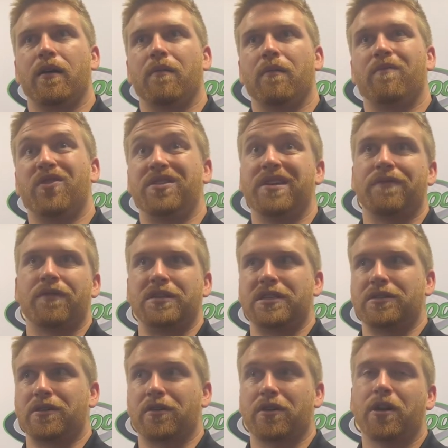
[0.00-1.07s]
The difference
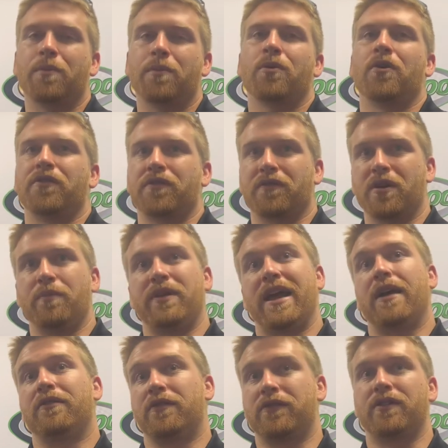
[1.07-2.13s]
is our cup cars have come
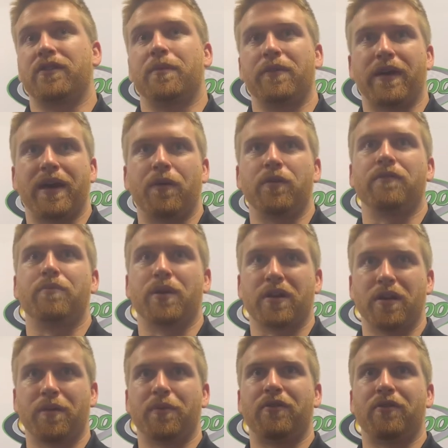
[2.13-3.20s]
down to some of that. We've
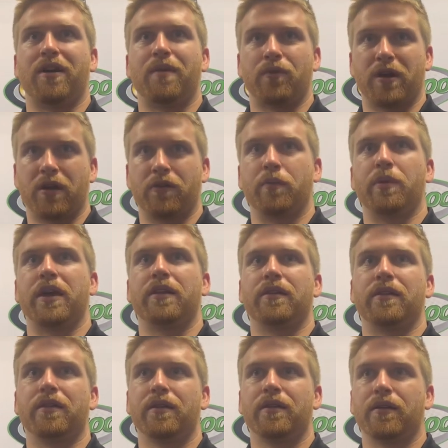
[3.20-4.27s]
become a lot more aero
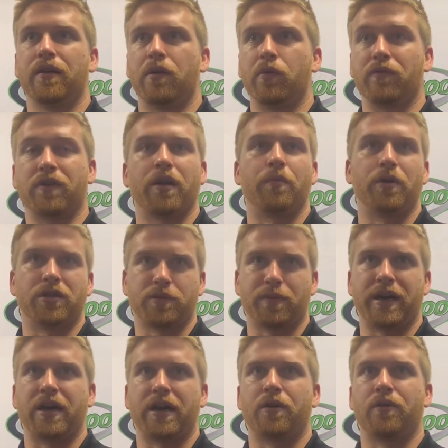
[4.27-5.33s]
dependent. We've cut a bunch of
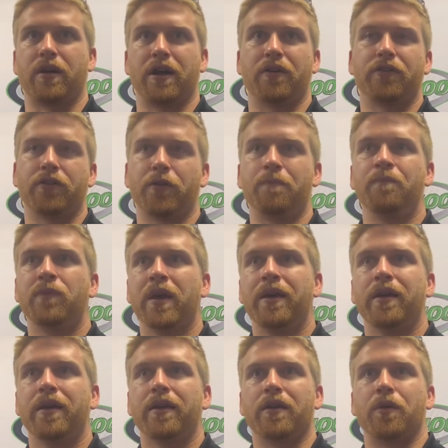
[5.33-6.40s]
power out. So
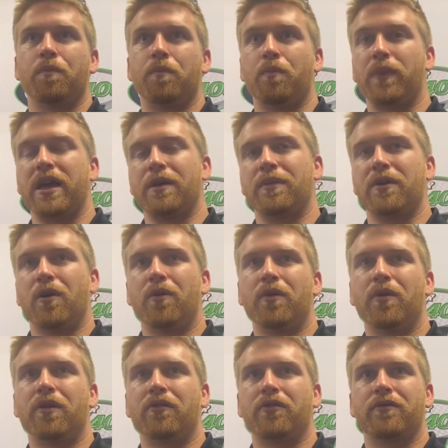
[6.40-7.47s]
maybe
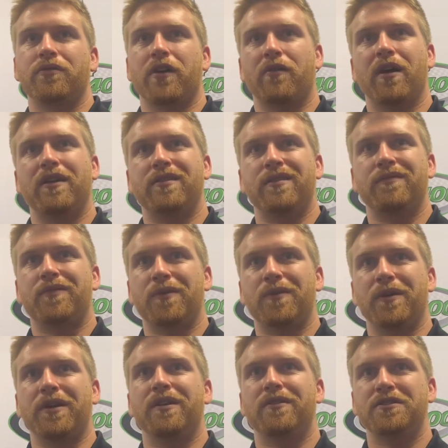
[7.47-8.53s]
going a little truck racing for
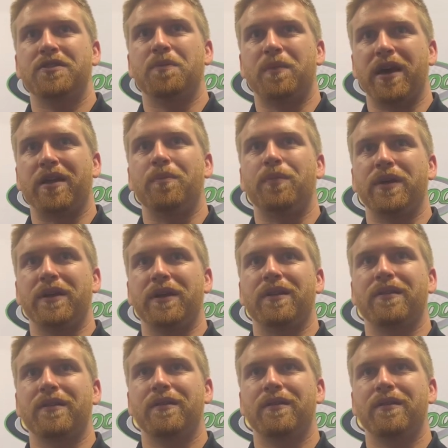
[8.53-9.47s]
a year or two might have been